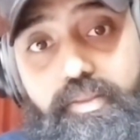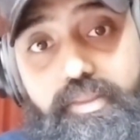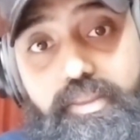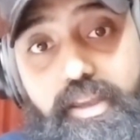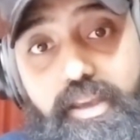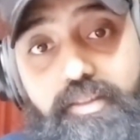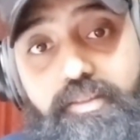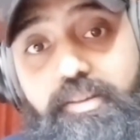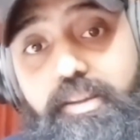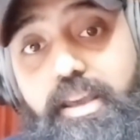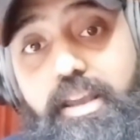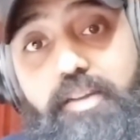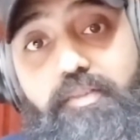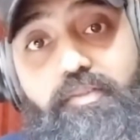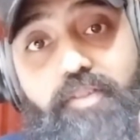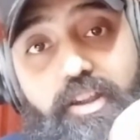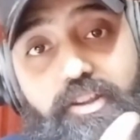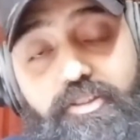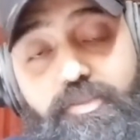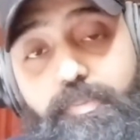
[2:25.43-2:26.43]
this
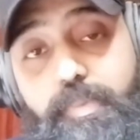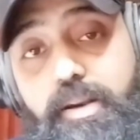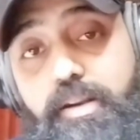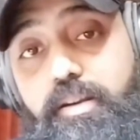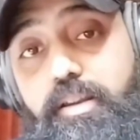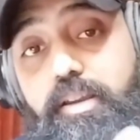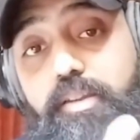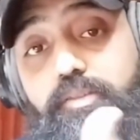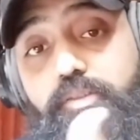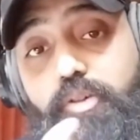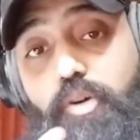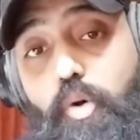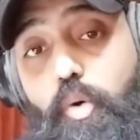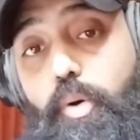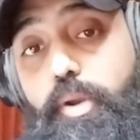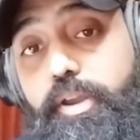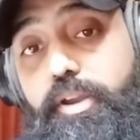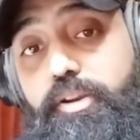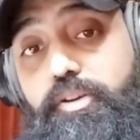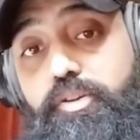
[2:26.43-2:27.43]
investment is
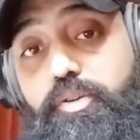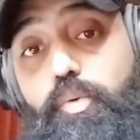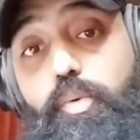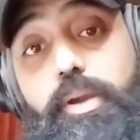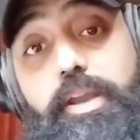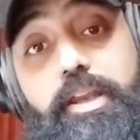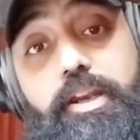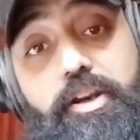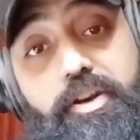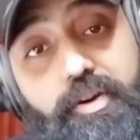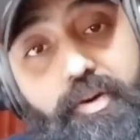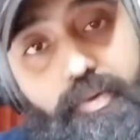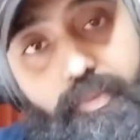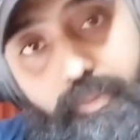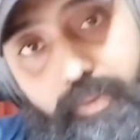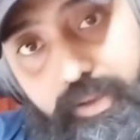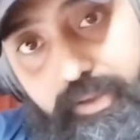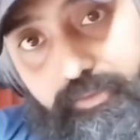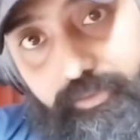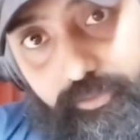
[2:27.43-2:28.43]
going to
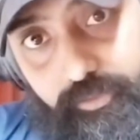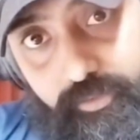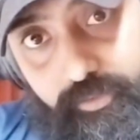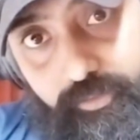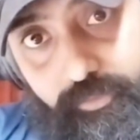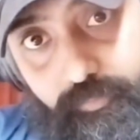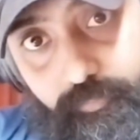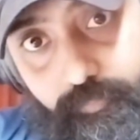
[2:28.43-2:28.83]
increase.